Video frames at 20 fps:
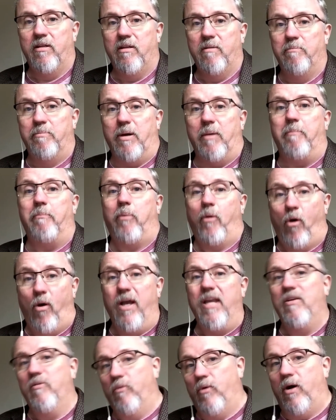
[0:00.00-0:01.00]
But zero
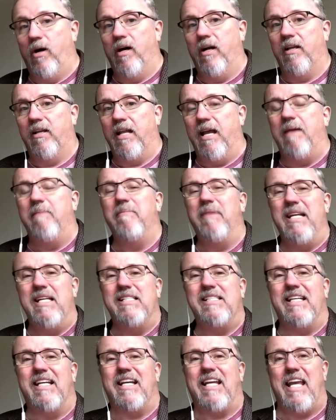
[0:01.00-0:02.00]
point one, that
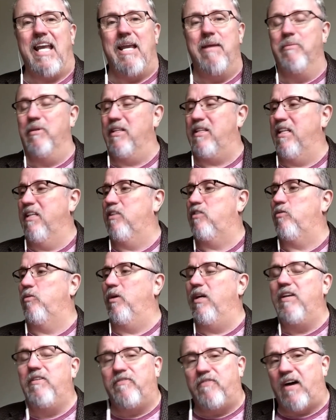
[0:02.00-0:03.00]
means it came within
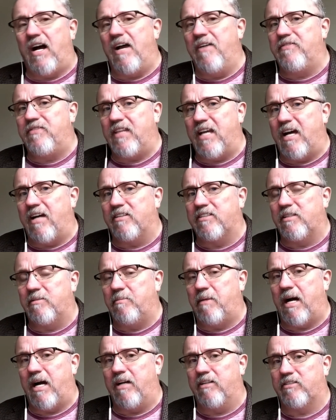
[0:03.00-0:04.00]
twenty-five thousand
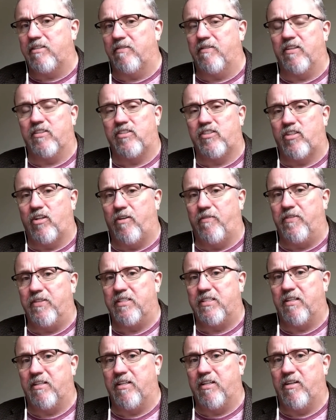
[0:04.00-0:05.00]
miles of the
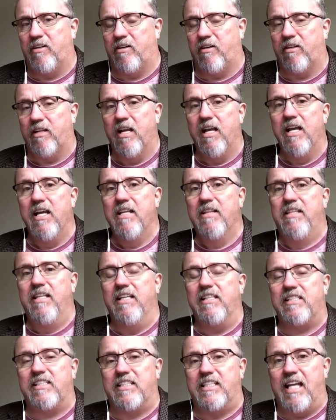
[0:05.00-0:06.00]
surface of the Earth.
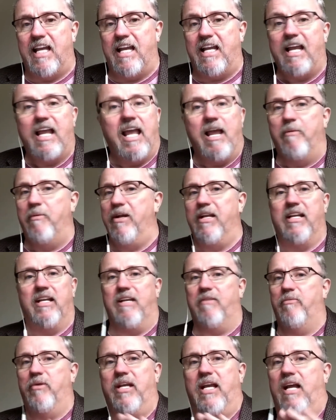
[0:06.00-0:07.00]
This thing, and we
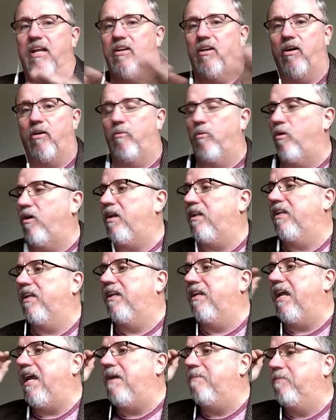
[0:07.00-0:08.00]
we got no warning. The
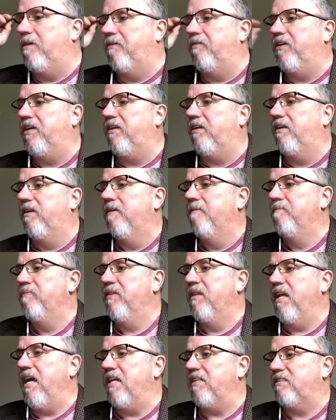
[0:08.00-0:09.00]
name of it,
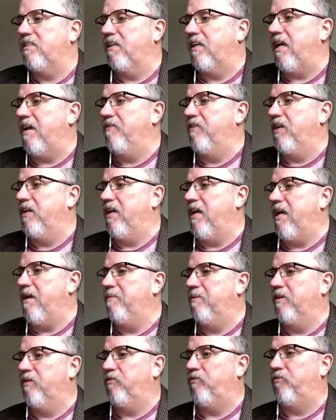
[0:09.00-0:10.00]
NASA gave it a name
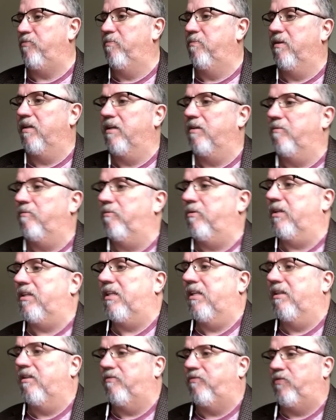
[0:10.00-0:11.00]
in the, in the
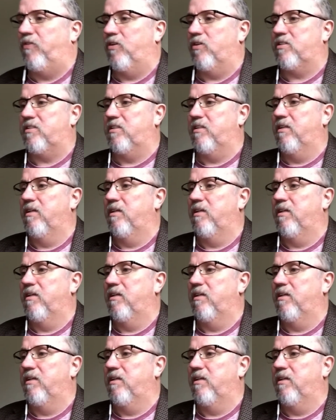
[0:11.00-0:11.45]
within the first